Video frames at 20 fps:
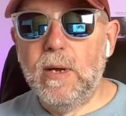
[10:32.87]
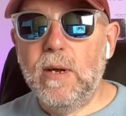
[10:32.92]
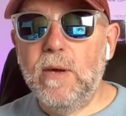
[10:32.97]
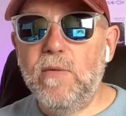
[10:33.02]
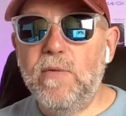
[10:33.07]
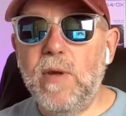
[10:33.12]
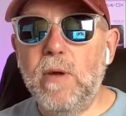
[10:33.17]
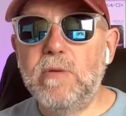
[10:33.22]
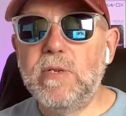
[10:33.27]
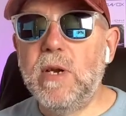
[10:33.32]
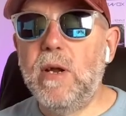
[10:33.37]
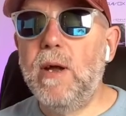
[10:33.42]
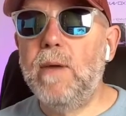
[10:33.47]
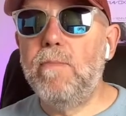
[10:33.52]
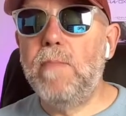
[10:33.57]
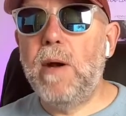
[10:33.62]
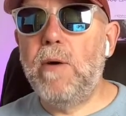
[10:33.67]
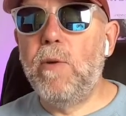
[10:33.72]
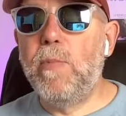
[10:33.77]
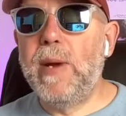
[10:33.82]
Feels like
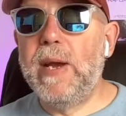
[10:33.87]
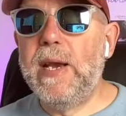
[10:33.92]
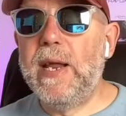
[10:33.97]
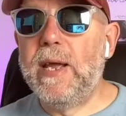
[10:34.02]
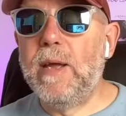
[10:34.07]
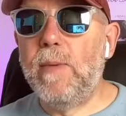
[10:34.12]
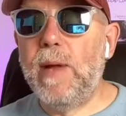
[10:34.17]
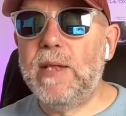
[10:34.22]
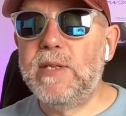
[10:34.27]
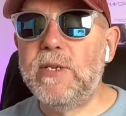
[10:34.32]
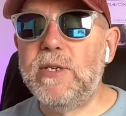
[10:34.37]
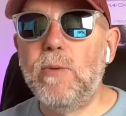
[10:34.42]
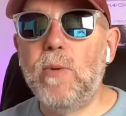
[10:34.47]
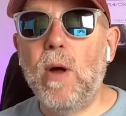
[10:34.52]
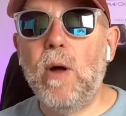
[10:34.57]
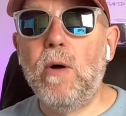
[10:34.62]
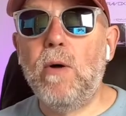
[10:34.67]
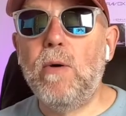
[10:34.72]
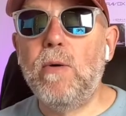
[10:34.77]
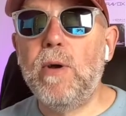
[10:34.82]
Marubeni Komatsu
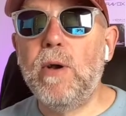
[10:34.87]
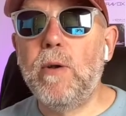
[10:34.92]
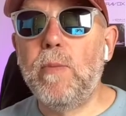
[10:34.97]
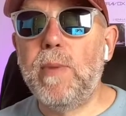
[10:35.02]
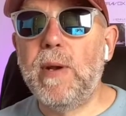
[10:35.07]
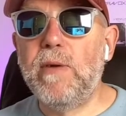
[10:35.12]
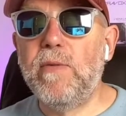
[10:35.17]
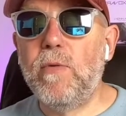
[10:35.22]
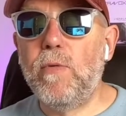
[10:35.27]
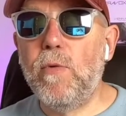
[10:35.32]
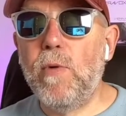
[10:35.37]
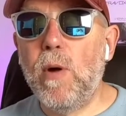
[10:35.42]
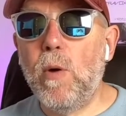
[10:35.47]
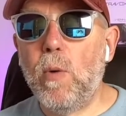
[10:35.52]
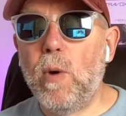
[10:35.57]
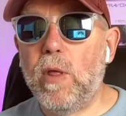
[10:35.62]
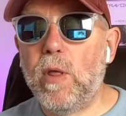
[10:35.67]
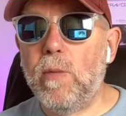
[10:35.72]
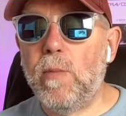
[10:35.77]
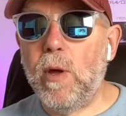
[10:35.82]
are on a bit of a
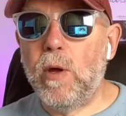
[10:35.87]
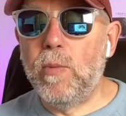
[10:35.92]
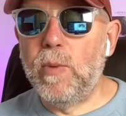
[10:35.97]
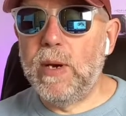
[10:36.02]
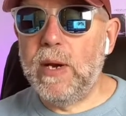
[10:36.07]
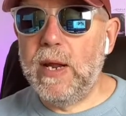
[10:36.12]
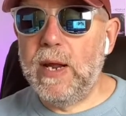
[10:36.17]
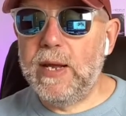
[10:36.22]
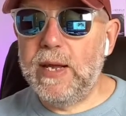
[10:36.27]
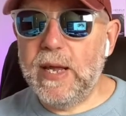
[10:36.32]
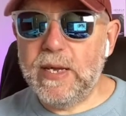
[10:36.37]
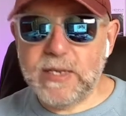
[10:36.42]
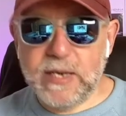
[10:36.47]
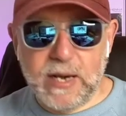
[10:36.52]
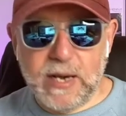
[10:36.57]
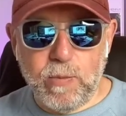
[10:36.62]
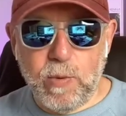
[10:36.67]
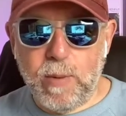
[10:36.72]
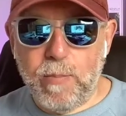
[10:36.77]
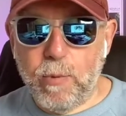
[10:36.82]
roll at the moment. Uh,
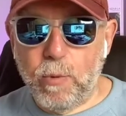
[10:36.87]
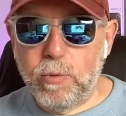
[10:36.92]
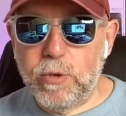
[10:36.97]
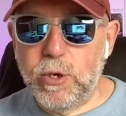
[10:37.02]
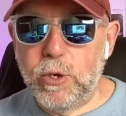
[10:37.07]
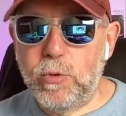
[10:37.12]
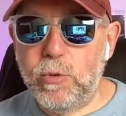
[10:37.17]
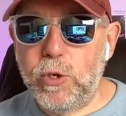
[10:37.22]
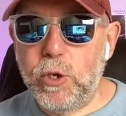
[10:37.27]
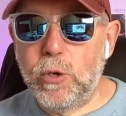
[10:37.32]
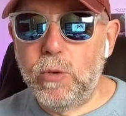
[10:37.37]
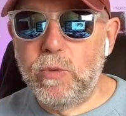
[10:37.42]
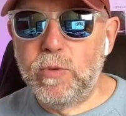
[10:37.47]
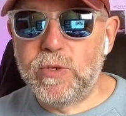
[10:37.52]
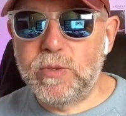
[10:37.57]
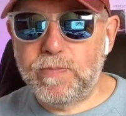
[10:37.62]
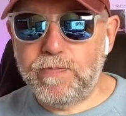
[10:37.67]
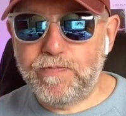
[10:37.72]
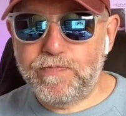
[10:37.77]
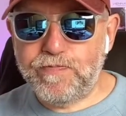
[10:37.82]
yesterday, we brought you
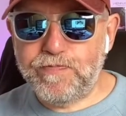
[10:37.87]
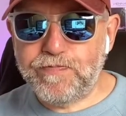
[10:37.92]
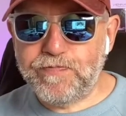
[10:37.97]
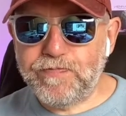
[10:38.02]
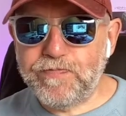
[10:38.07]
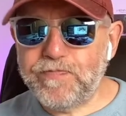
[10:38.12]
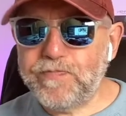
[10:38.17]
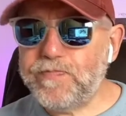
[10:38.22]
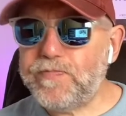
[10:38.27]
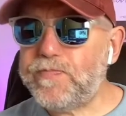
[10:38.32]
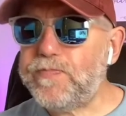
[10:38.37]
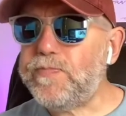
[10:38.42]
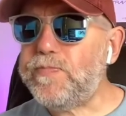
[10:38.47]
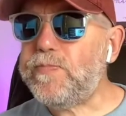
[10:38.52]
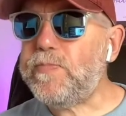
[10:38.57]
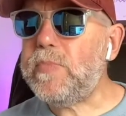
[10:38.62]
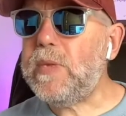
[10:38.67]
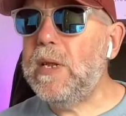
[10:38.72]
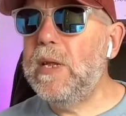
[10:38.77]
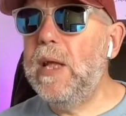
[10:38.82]
news
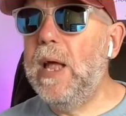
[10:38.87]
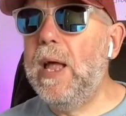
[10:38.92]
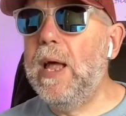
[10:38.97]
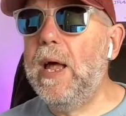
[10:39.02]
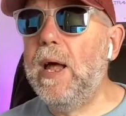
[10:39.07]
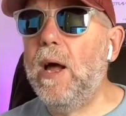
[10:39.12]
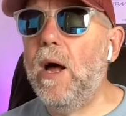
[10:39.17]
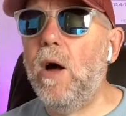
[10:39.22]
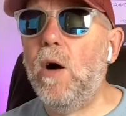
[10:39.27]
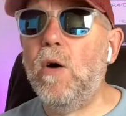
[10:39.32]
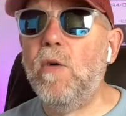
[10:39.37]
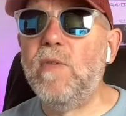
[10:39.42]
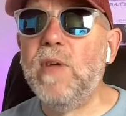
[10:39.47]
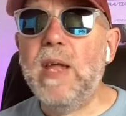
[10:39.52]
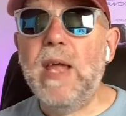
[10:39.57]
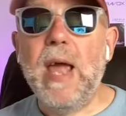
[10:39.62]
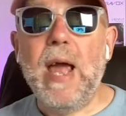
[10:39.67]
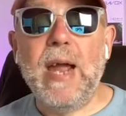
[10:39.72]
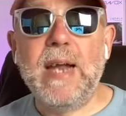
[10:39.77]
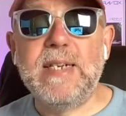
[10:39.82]
Uh, of
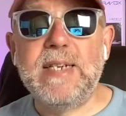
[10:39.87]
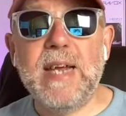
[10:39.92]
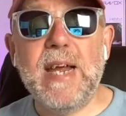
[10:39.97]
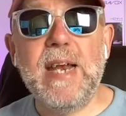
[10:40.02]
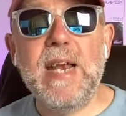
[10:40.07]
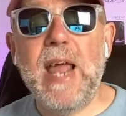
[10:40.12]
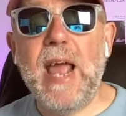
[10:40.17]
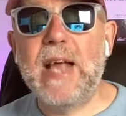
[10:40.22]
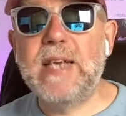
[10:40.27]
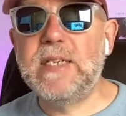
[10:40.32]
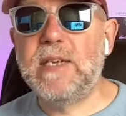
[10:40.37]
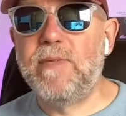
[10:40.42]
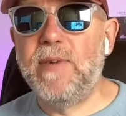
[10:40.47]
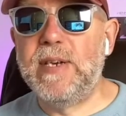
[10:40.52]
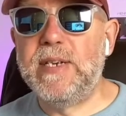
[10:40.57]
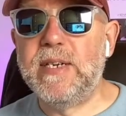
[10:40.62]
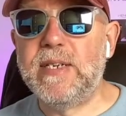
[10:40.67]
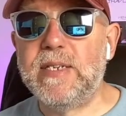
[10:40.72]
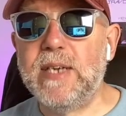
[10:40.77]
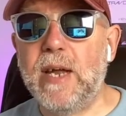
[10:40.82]
a ten
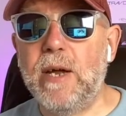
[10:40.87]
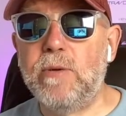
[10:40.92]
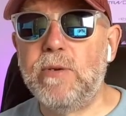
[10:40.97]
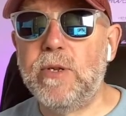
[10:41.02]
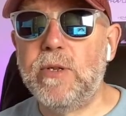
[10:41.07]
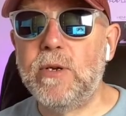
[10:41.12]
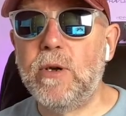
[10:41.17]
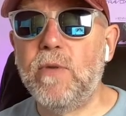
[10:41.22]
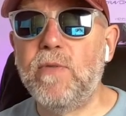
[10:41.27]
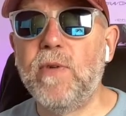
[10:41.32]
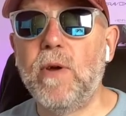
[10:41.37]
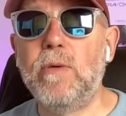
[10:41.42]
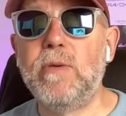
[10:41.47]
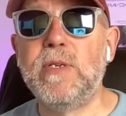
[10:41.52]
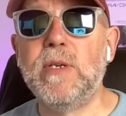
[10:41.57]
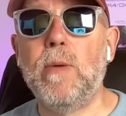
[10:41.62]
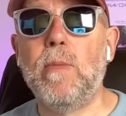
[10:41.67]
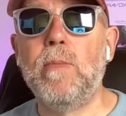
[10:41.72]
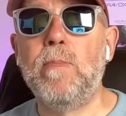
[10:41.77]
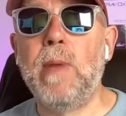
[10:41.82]
excavator sale to the good folks
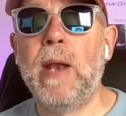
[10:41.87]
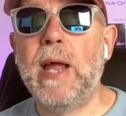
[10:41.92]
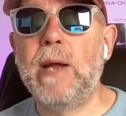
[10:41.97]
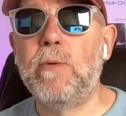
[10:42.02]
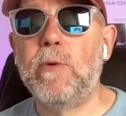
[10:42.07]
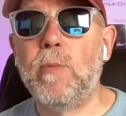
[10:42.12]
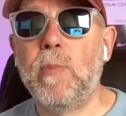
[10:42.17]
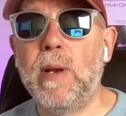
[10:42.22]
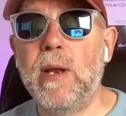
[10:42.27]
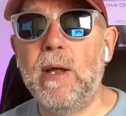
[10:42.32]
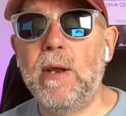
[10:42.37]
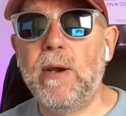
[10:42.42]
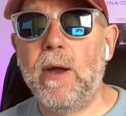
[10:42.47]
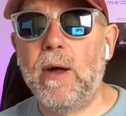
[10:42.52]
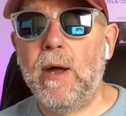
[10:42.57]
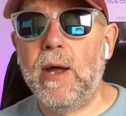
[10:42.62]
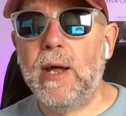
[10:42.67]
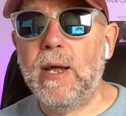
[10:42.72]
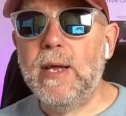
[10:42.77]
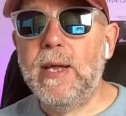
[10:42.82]
at Blackwood Plant
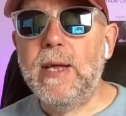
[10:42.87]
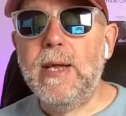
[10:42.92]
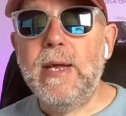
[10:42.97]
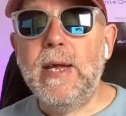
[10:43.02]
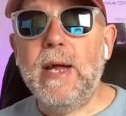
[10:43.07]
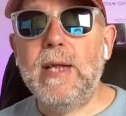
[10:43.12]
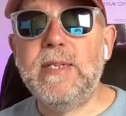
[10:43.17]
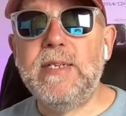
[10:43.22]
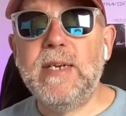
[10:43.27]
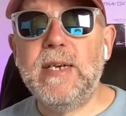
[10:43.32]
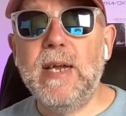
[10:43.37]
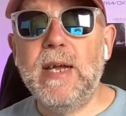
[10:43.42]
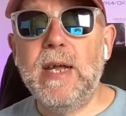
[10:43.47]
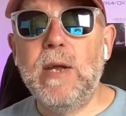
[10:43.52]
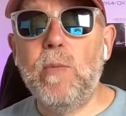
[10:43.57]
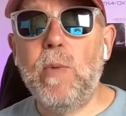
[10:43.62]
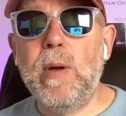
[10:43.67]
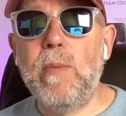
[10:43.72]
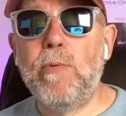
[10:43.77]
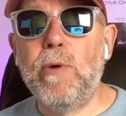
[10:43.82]
Hire. And today
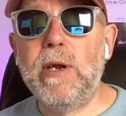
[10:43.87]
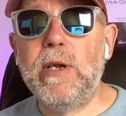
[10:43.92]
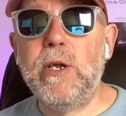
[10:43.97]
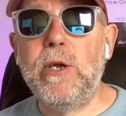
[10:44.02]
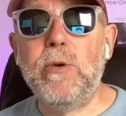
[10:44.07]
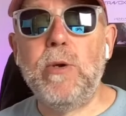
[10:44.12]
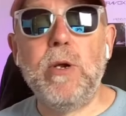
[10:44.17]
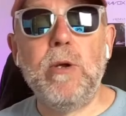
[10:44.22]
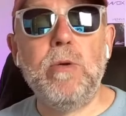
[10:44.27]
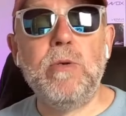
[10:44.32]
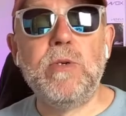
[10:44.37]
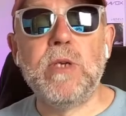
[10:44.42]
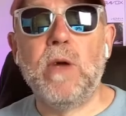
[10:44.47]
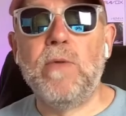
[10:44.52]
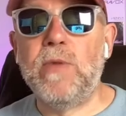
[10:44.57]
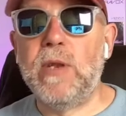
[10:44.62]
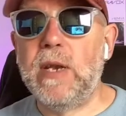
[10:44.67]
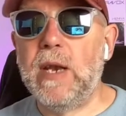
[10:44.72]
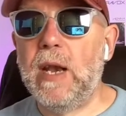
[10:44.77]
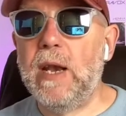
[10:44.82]
we bring you news of
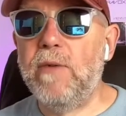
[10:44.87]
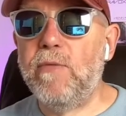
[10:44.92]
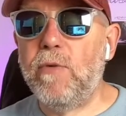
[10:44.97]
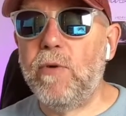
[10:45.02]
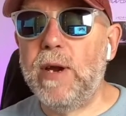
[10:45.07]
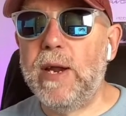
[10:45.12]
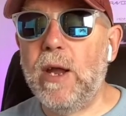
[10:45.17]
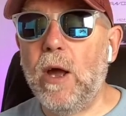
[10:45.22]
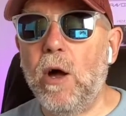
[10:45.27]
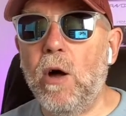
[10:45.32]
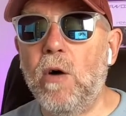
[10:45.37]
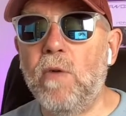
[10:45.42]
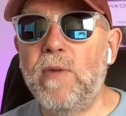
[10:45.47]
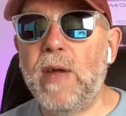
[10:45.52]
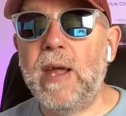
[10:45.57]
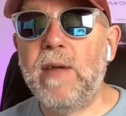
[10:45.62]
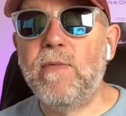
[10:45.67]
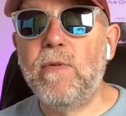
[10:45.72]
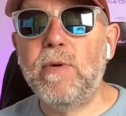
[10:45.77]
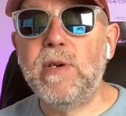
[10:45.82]
the delivery of
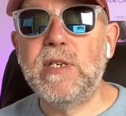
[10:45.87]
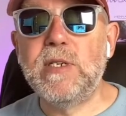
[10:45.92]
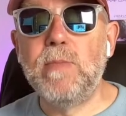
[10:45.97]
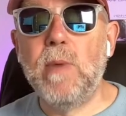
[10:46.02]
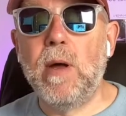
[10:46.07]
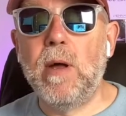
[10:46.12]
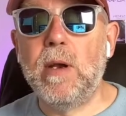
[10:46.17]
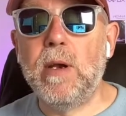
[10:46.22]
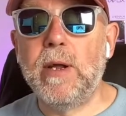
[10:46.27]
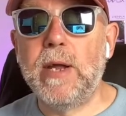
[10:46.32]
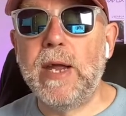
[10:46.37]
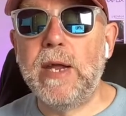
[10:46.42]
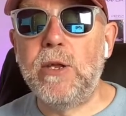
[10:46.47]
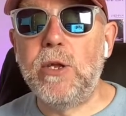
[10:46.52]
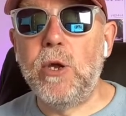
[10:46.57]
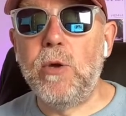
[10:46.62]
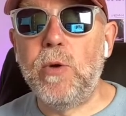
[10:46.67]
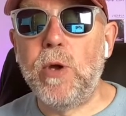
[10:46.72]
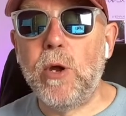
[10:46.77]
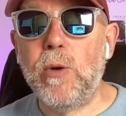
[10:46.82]
a very smart looking
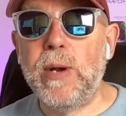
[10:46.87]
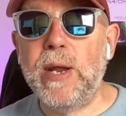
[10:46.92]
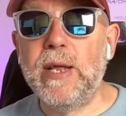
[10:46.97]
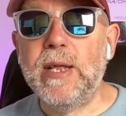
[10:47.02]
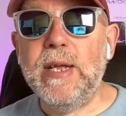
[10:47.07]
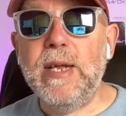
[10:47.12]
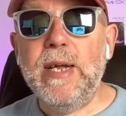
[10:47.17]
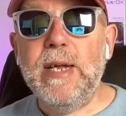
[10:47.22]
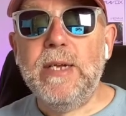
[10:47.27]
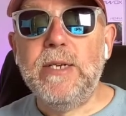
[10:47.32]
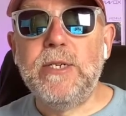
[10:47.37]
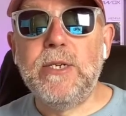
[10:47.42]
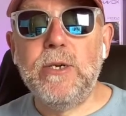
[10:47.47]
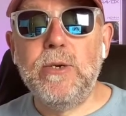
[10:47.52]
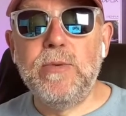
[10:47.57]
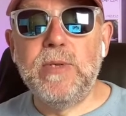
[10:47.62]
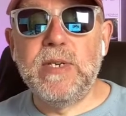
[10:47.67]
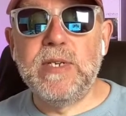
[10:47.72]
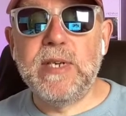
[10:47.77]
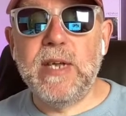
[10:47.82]
new unit to
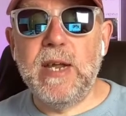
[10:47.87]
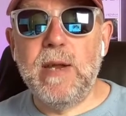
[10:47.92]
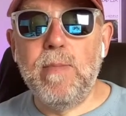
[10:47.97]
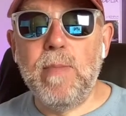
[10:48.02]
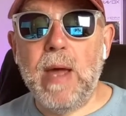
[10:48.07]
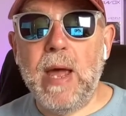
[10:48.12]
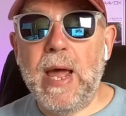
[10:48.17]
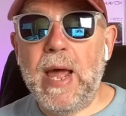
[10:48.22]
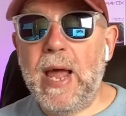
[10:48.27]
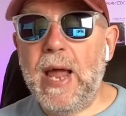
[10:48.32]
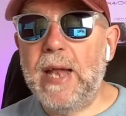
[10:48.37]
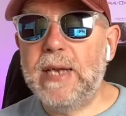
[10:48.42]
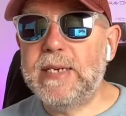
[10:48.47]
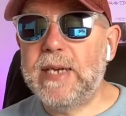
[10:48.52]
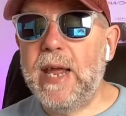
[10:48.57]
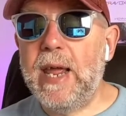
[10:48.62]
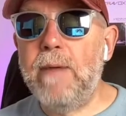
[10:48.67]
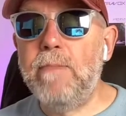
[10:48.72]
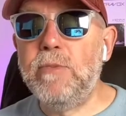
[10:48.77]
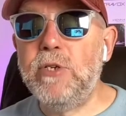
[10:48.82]
the team at
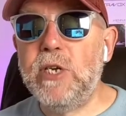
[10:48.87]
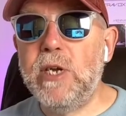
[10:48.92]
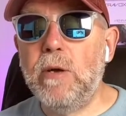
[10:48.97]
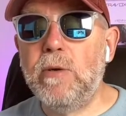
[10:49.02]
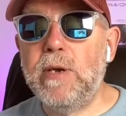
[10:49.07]
M G L